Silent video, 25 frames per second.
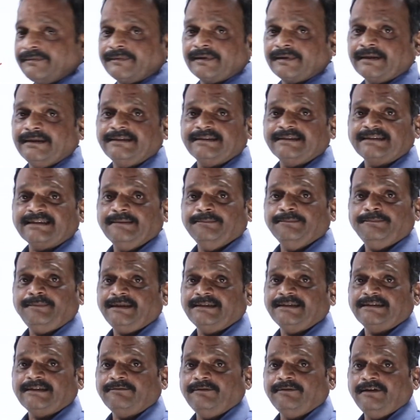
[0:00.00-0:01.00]
Its
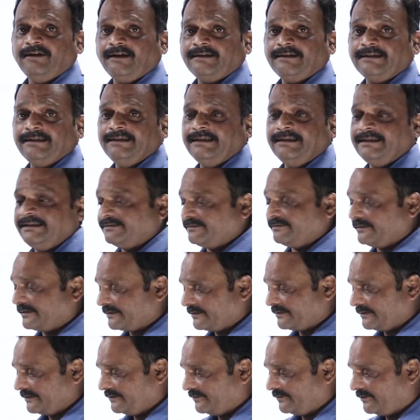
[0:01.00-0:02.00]
temperature will not increase for
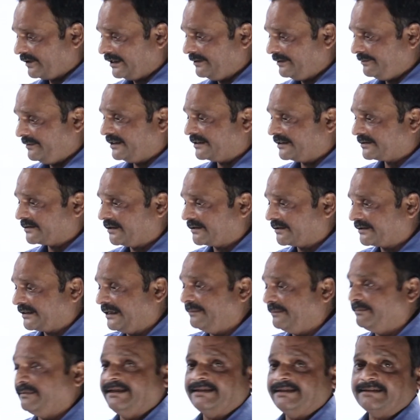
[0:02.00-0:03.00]
5 minutes or
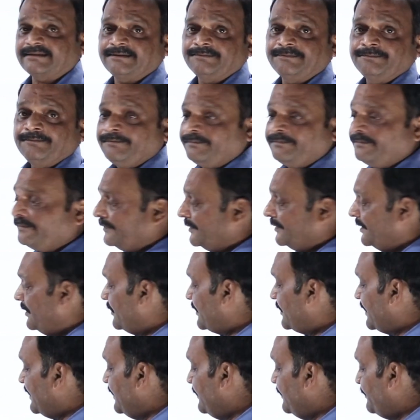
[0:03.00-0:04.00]
10 minutes.
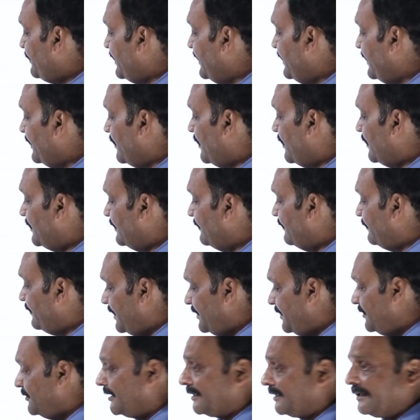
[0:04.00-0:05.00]
Okay, depending on the way
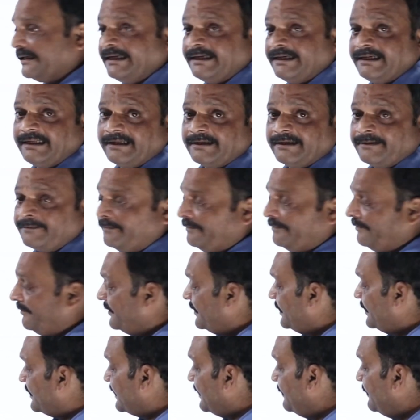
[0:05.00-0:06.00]
you are heating,
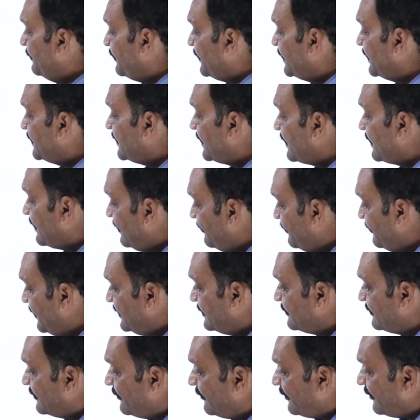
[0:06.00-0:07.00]
temperature
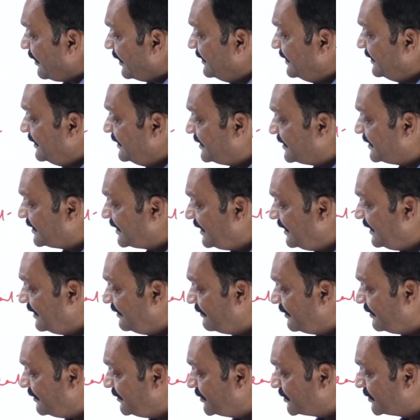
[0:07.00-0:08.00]
remains. Initially,
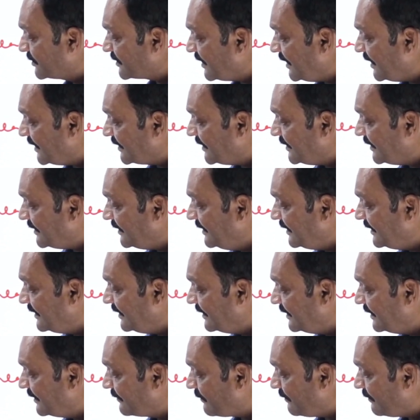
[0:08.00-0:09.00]
when you started
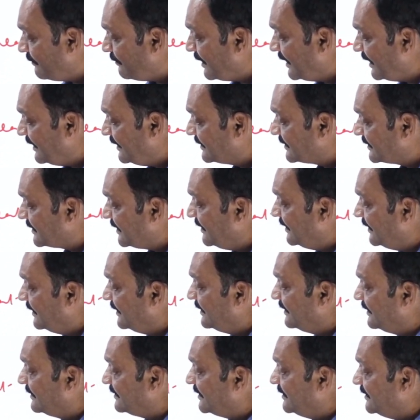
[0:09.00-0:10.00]
heating it from minus 10
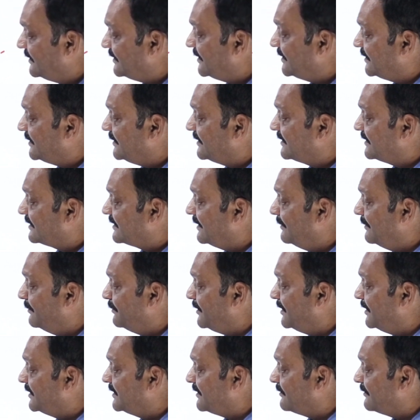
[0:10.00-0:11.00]
degrees Celsius, its
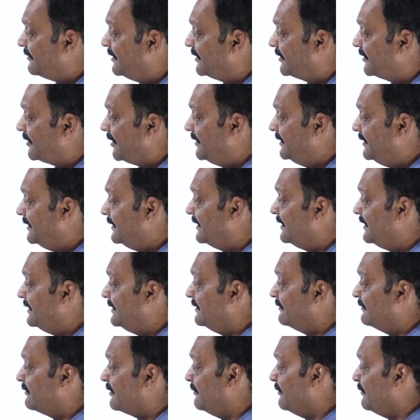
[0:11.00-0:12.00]
temperature went on
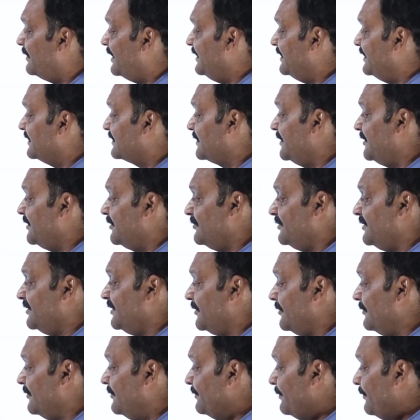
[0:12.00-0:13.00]
increasing from minus 10 to
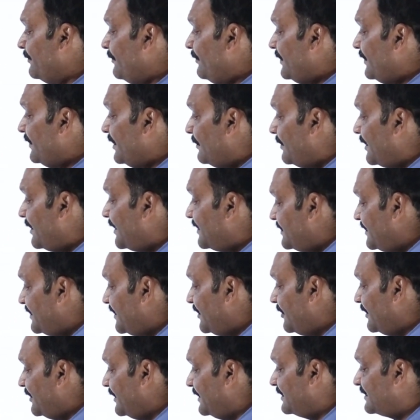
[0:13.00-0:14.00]
0. But
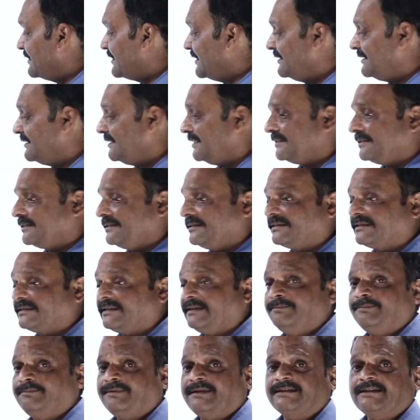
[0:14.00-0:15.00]
0 degrees Celsius, its
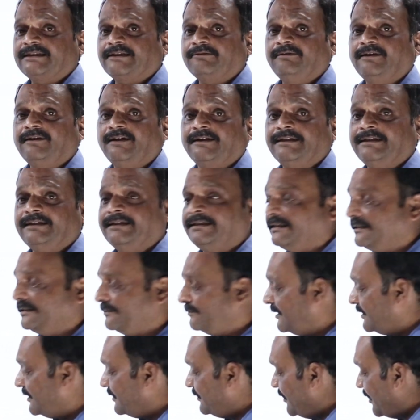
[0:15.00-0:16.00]
temperature will not increase,
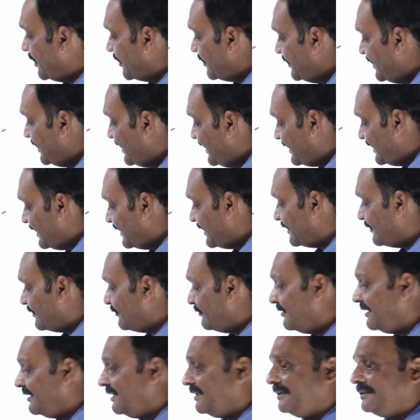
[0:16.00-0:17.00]
but you are heating it.
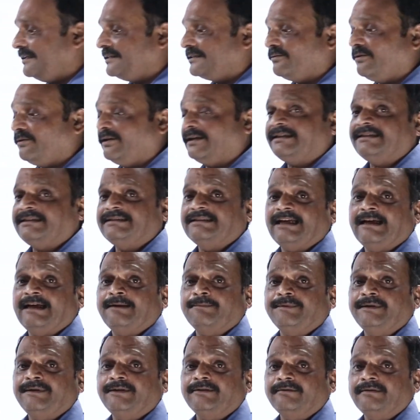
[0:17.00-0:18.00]
What is
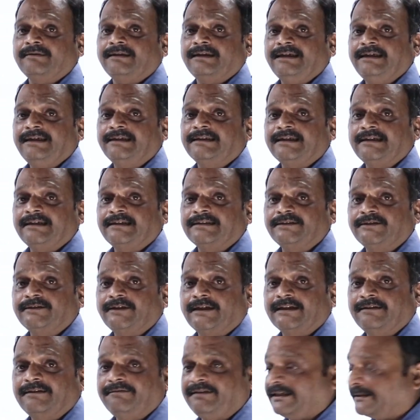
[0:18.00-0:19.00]
happening to the heat energy you
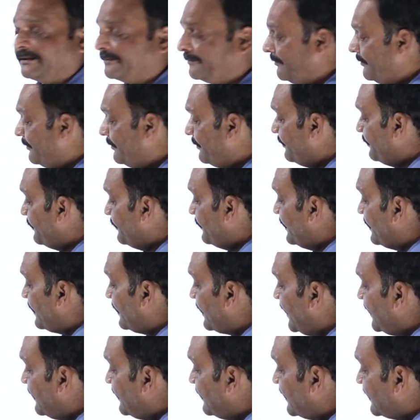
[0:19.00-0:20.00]
are giving?
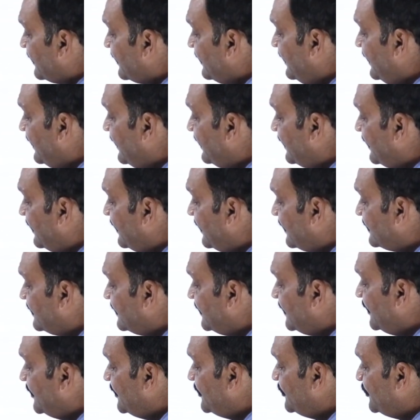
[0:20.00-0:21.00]
Right, that heat
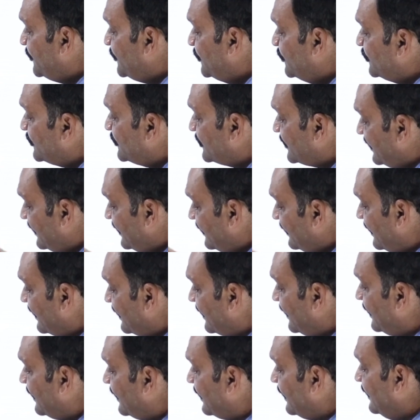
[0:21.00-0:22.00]
energy is used
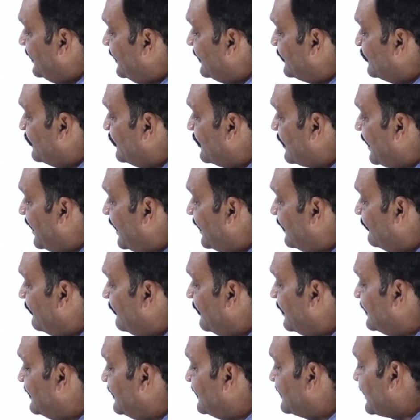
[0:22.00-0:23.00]
inherently to
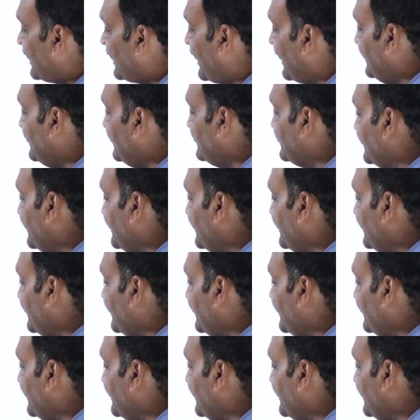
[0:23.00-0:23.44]
convert this ice